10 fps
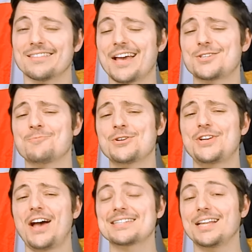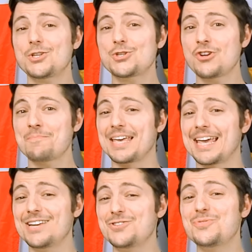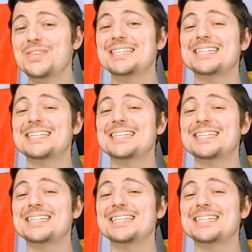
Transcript: Thanks so much, guys. Let's jump into the